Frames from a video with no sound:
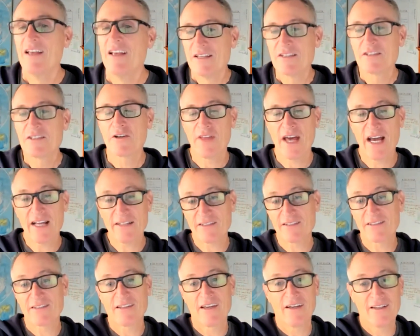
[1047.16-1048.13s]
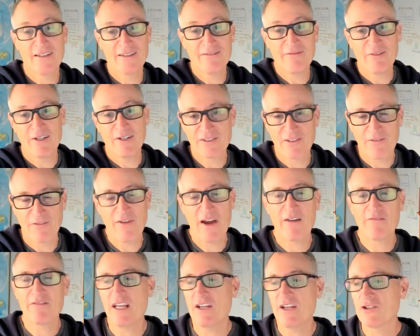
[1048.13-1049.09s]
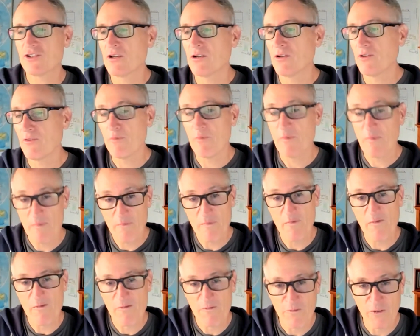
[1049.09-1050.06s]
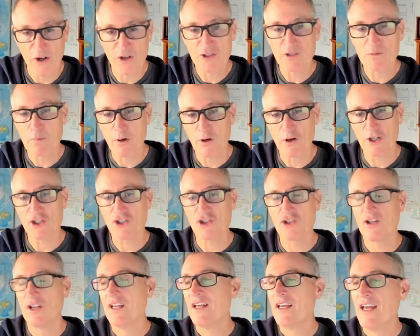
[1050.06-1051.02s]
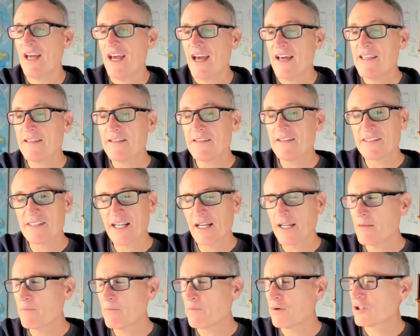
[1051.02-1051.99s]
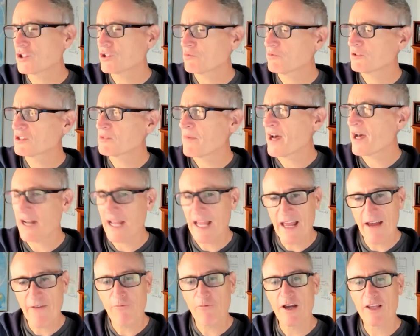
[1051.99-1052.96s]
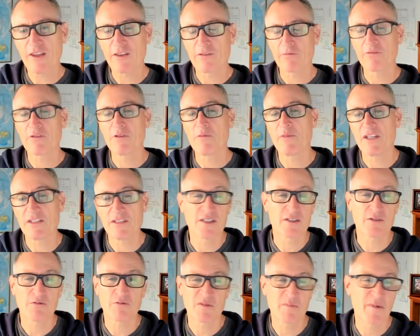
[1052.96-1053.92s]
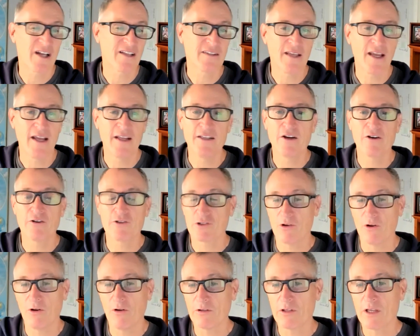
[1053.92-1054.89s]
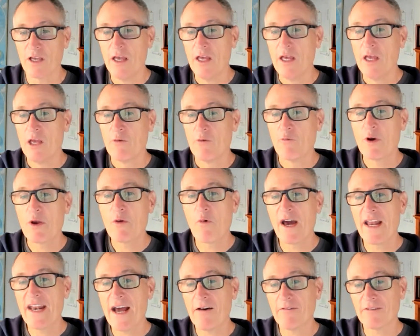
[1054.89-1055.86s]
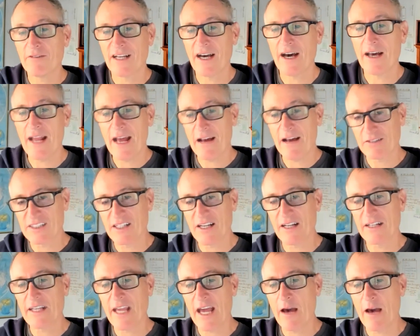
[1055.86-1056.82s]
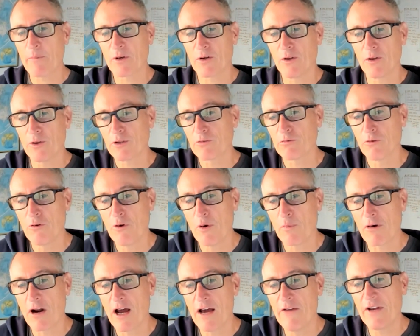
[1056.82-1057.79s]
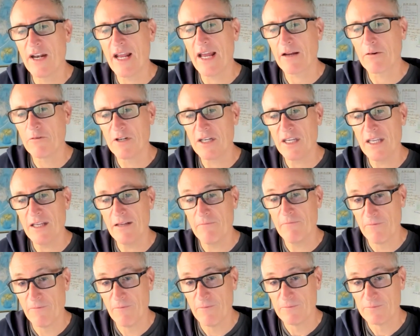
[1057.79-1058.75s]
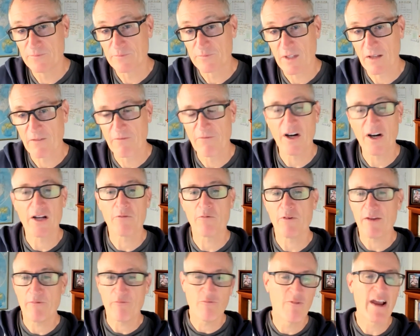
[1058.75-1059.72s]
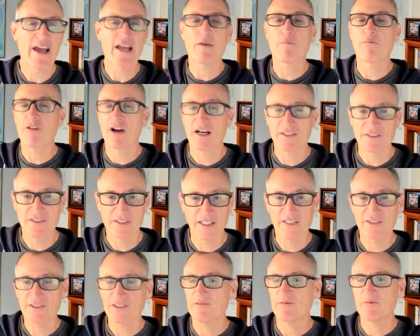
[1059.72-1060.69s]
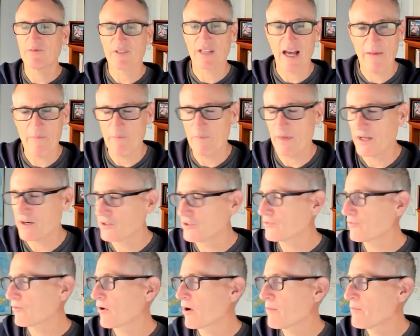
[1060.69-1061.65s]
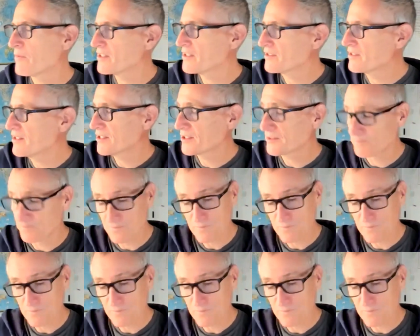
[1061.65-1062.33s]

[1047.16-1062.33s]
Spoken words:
So that's was the foundational first push. And then the second push was about halfway through the business, was about 10 years old. We went out and got outside capital through a private equity fund. We ran a process and got bidders for our business.